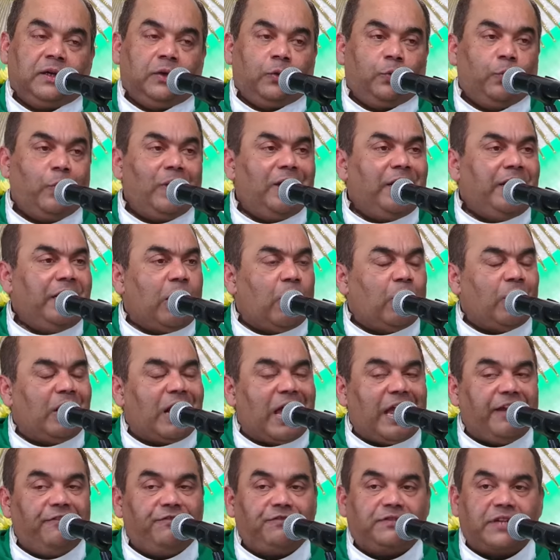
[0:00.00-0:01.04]
Well, in our
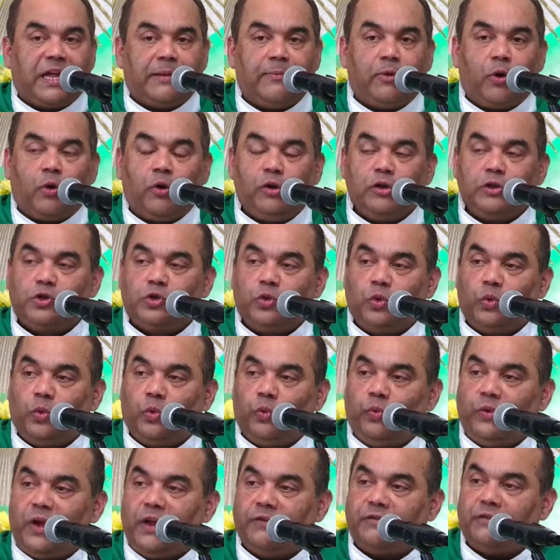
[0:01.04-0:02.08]
lifetime also,
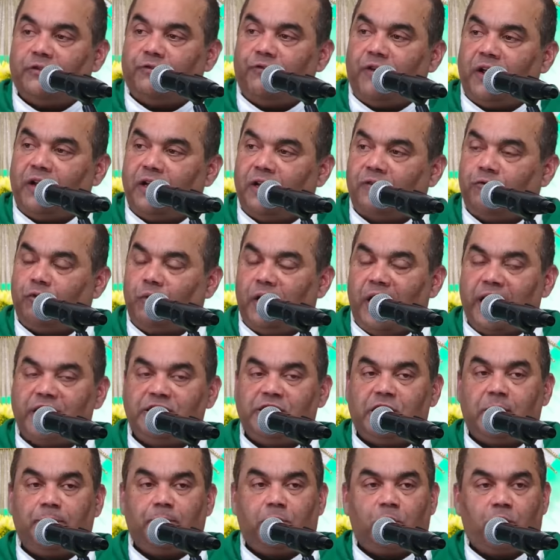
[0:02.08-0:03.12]
we have the wonderful
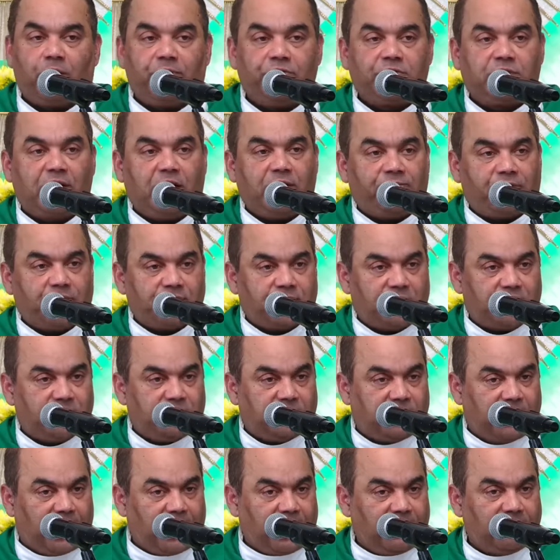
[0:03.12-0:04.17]
example of St. Francis
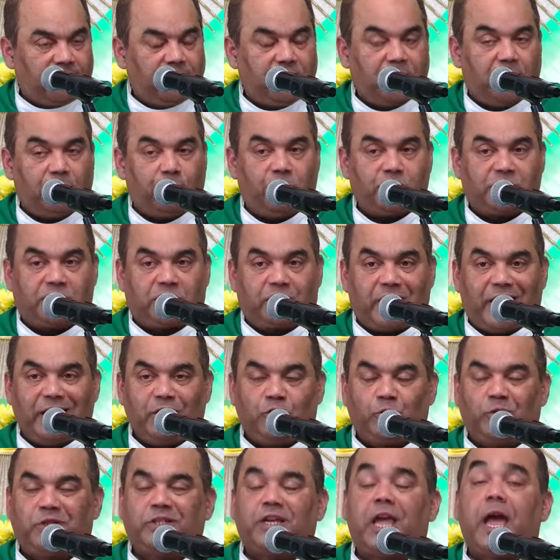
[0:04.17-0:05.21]
Xavier, who was trying
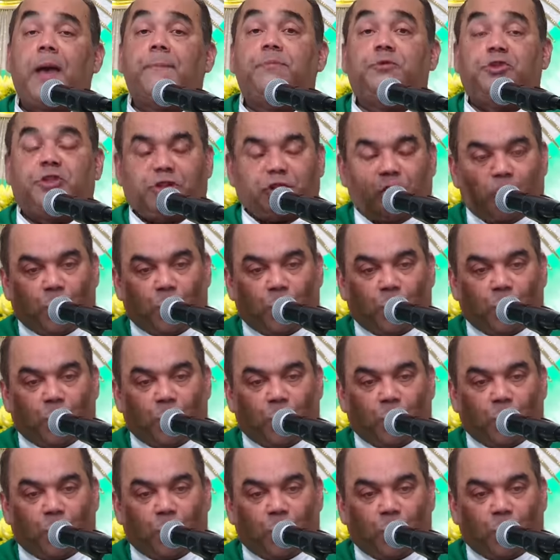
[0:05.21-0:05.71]
to capture the